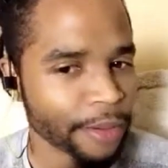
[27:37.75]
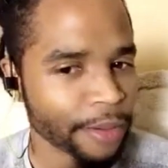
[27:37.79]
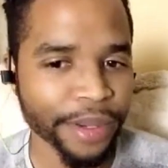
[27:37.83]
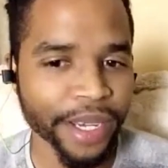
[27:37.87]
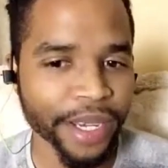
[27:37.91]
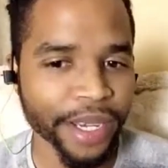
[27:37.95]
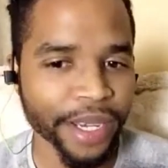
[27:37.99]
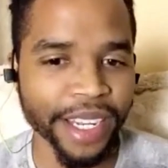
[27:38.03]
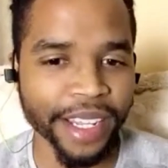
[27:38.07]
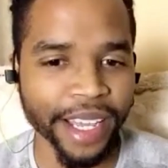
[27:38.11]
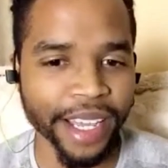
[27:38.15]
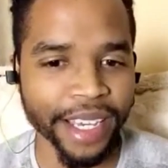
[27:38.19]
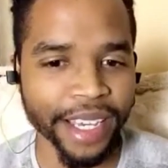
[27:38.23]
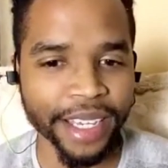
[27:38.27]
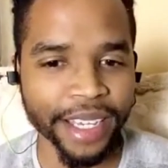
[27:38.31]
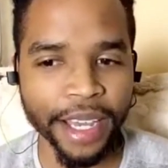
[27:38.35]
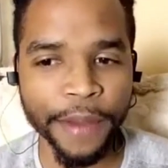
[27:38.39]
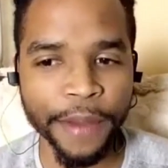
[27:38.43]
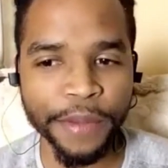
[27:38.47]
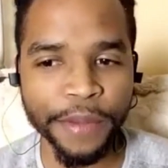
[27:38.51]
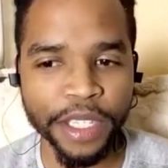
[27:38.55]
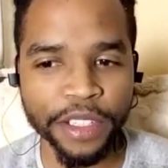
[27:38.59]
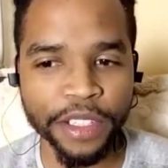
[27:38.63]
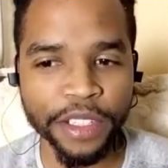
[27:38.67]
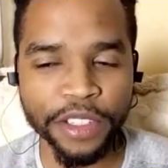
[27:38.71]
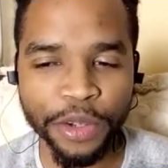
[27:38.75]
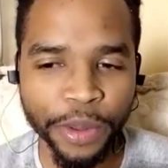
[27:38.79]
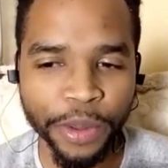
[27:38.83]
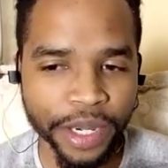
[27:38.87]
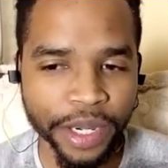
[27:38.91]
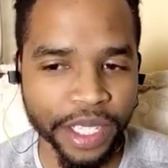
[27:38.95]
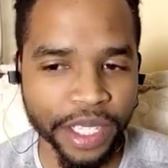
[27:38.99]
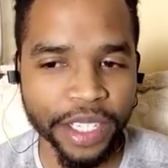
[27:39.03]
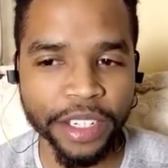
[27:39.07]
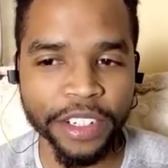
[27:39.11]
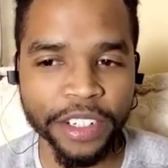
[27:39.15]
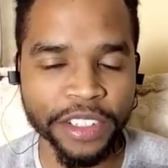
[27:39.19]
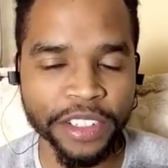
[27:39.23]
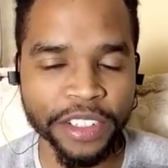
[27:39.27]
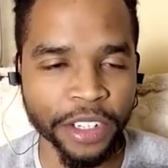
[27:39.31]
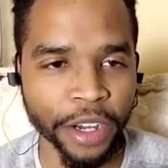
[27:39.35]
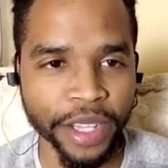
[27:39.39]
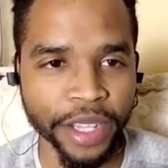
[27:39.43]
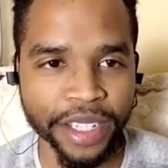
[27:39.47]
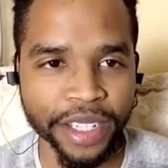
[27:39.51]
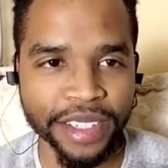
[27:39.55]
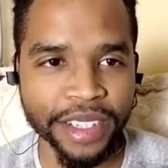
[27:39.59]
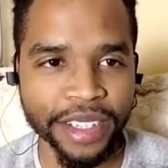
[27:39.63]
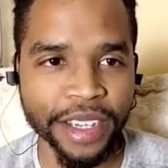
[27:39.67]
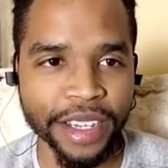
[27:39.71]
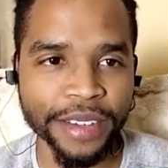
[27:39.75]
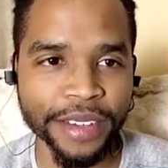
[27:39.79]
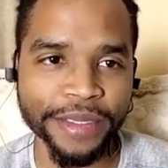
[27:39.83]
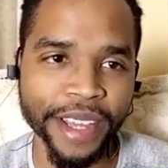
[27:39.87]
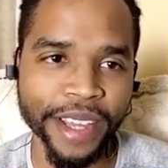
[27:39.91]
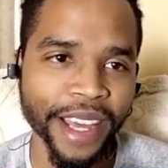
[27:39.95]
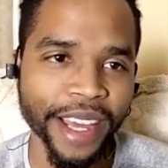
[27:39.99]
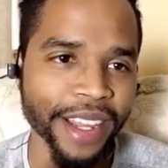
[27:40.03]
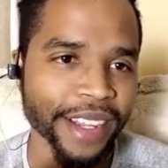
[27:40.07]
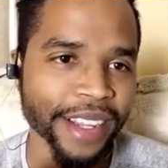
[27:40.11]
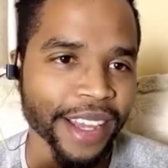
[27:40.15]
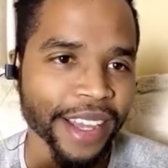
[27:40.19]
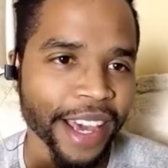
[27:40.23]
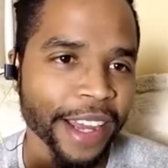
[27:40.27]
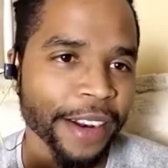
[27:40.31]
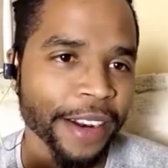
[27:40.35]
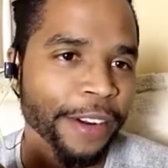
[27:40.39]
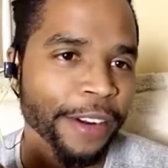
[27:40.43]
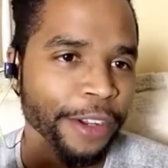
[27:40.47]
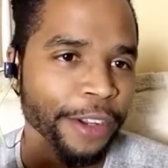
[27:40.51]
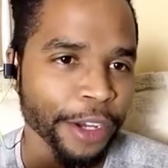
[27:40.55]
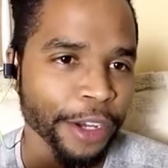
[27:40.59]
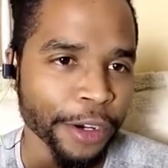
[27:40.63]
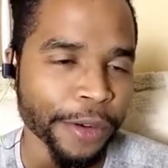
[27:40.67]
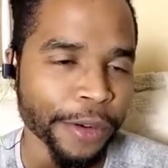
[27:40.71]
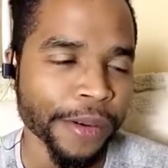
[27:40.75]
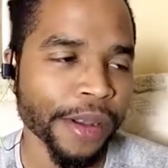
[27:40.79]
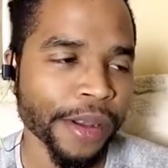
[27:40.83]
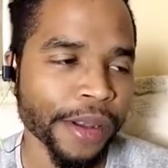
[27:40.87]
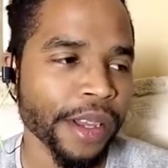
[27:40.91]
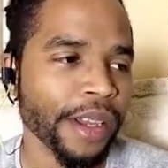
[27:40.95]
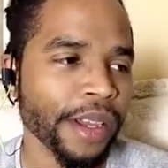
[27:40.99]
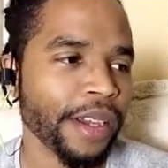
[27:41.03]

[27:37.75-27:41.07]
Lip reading: but like, I mean, 20 years and all that stuff. I don't know.